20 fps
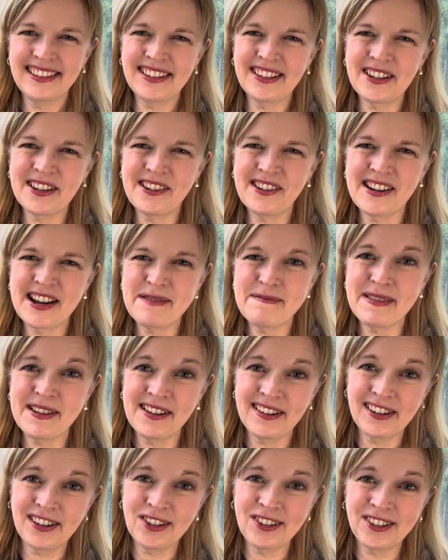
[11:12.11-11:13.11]
So I'm
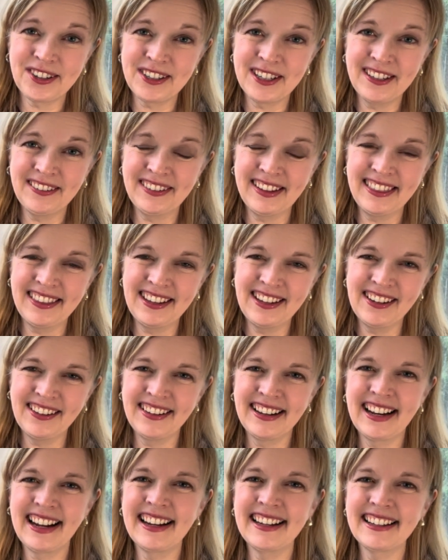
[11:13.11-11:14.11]
here to share it with you,
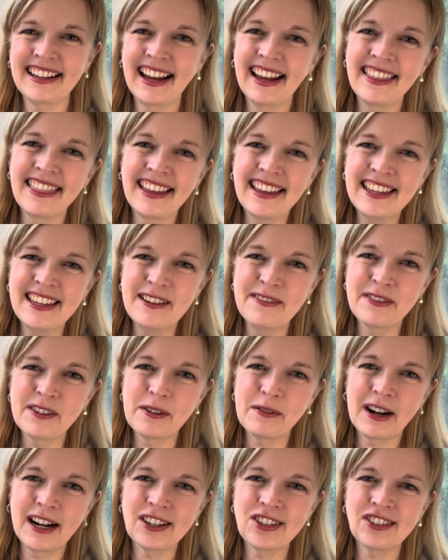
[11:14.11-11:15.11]
and I thank you for
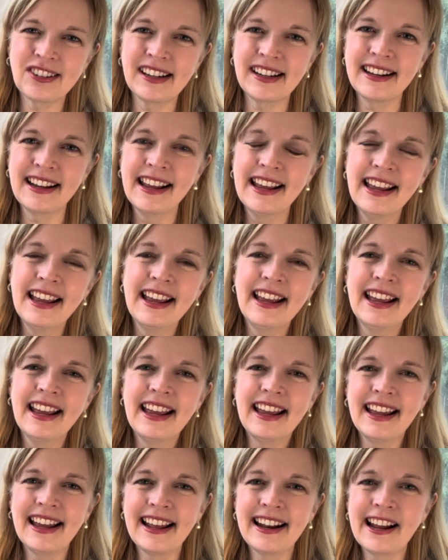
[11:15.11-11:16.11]
watching,
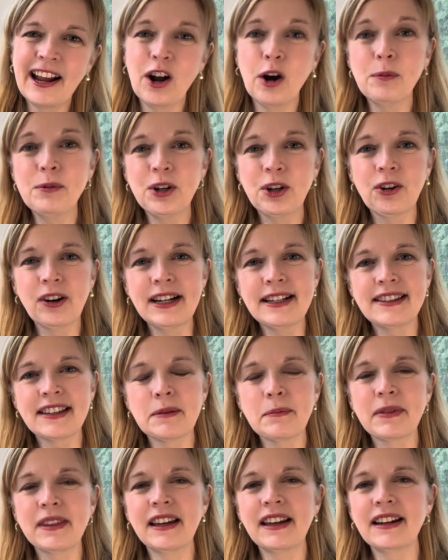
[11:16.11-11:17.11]
and I hope you create
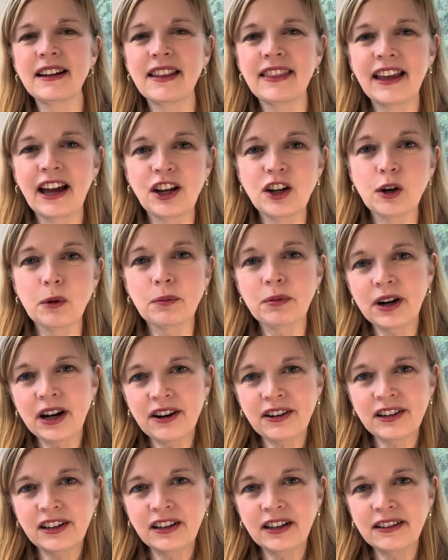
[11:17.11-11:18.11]
something that you're
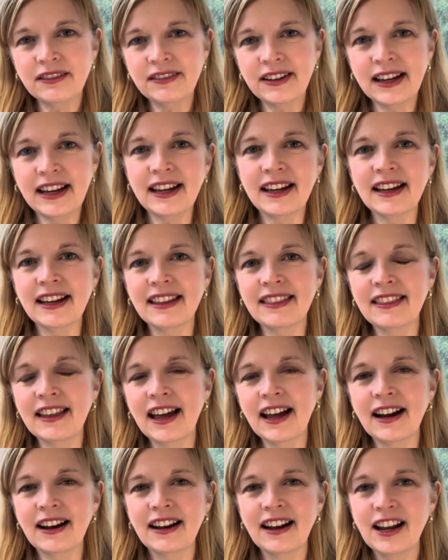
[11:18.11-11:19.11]
proud of and
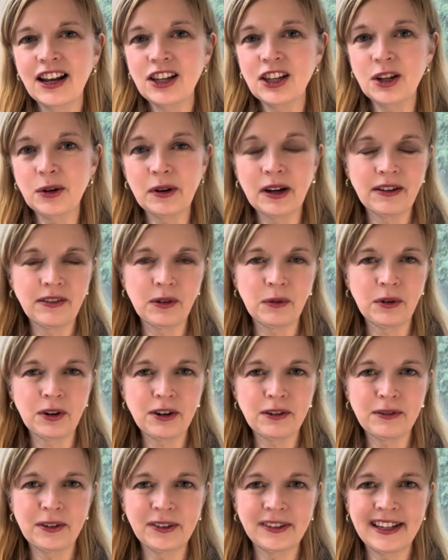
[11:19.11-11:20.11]
that you have a
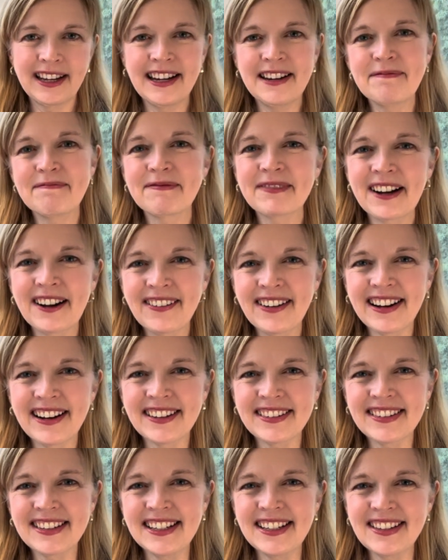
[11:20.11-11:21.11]
wonderful day. All right,
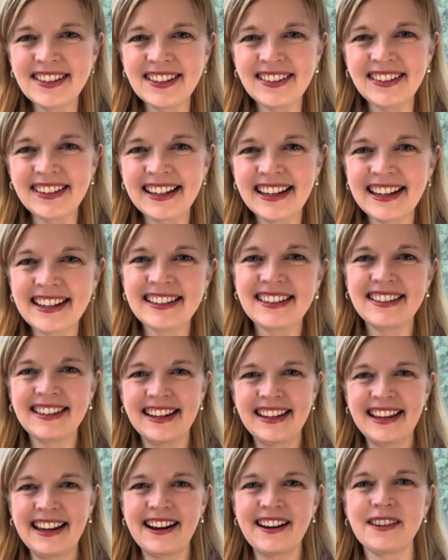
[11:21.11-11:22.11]
I'll see you soon again.
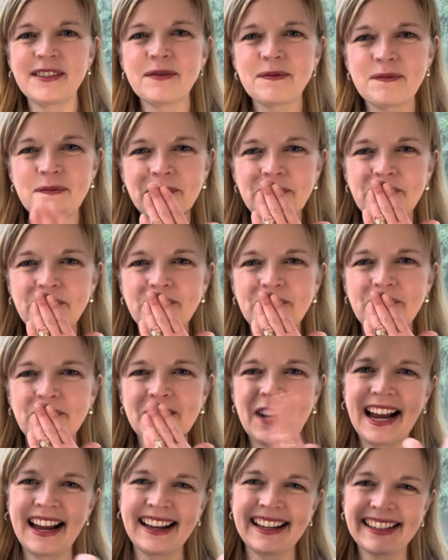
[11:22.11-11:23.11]
Take care.
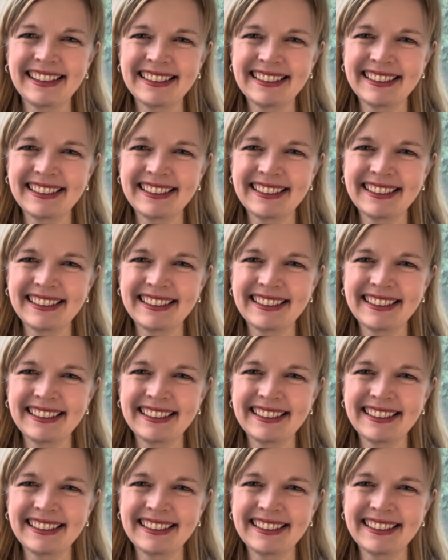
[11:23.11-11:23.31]
Mwah.